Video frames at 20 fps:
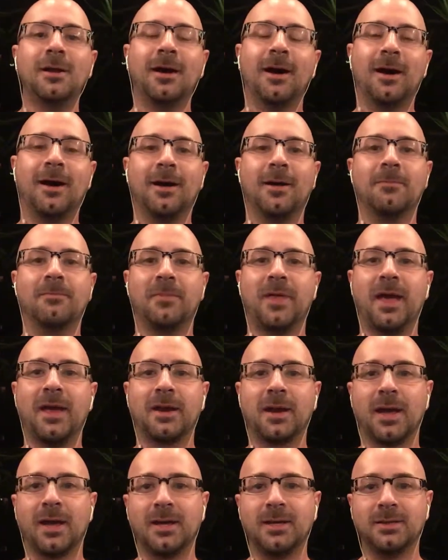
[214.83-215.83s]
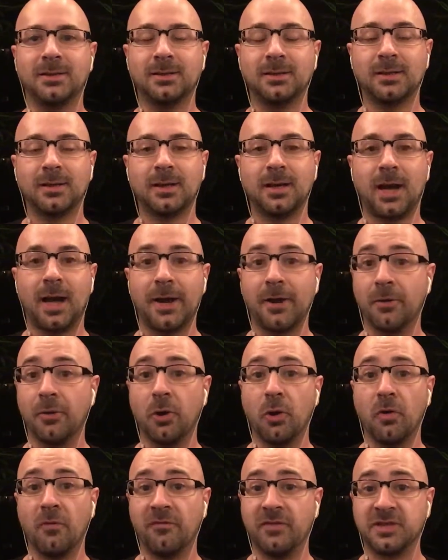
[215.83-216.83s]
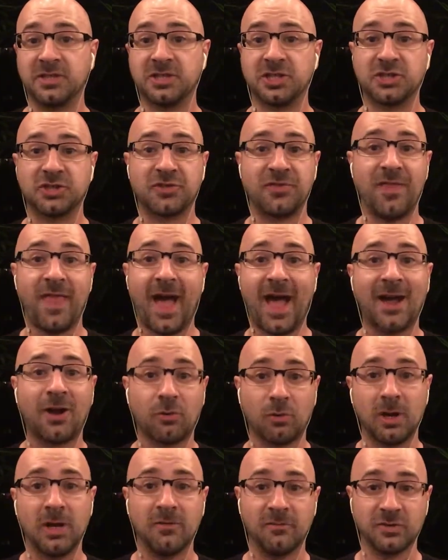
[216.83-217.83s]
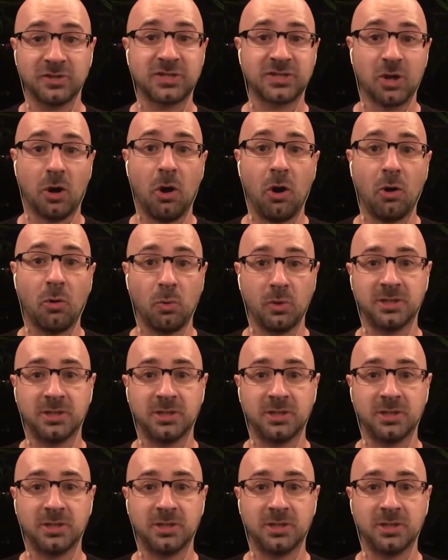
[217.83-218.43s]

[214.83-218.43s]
And I don't know if it's just that great of a song,